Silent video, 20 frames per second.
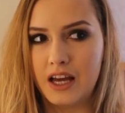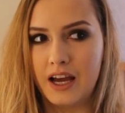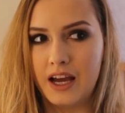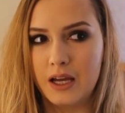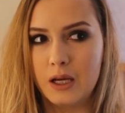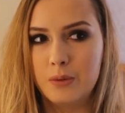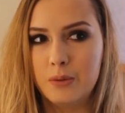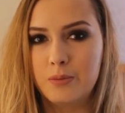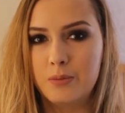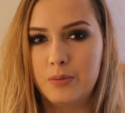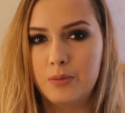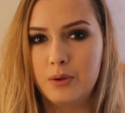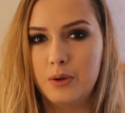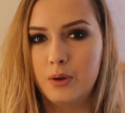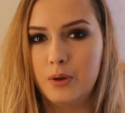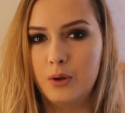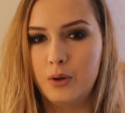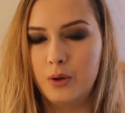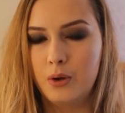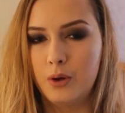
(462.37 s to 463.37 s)
hype
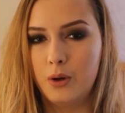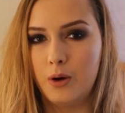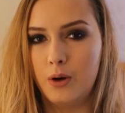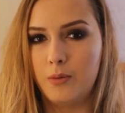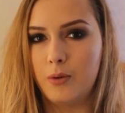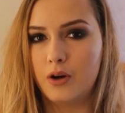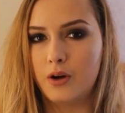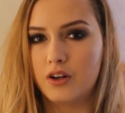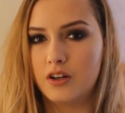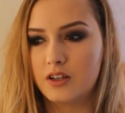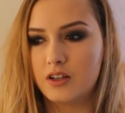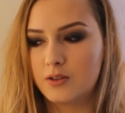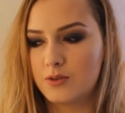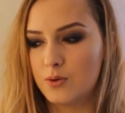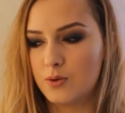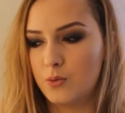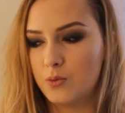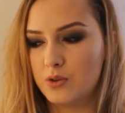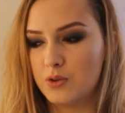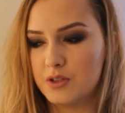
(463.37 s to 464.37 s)
about
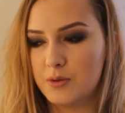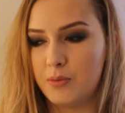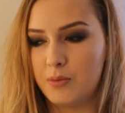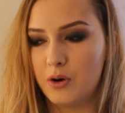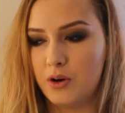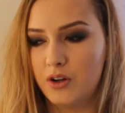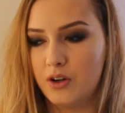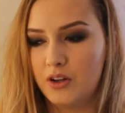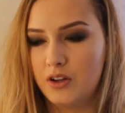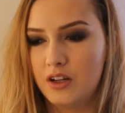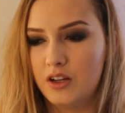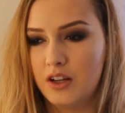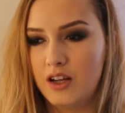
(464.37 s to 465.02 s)
it was about.